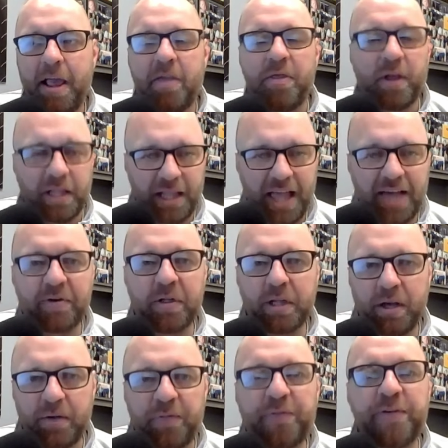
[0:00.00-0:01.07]
The level
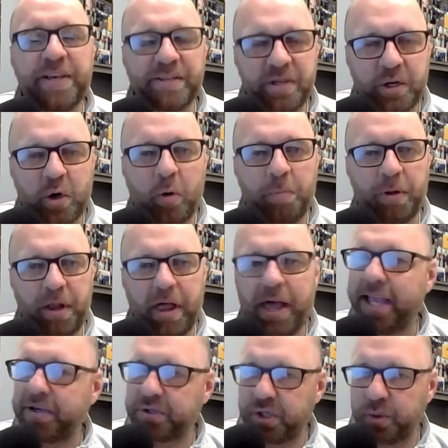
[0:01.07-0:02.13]
of physical
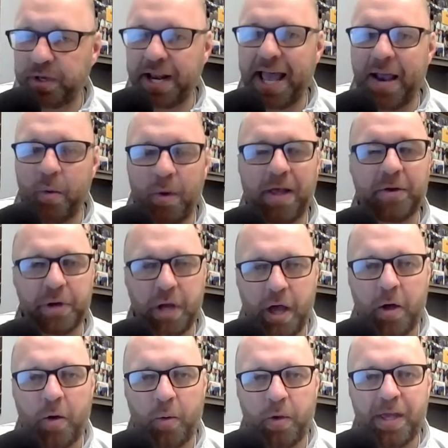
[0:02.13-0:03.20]
play, as you and I well
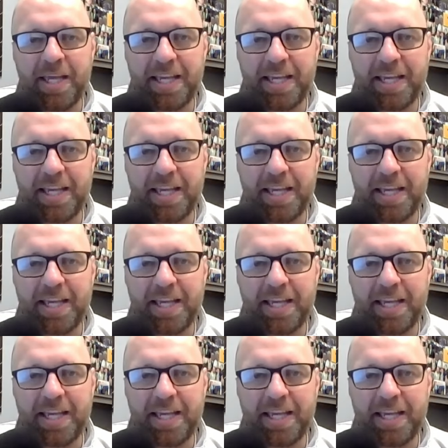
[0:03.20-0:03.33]
know,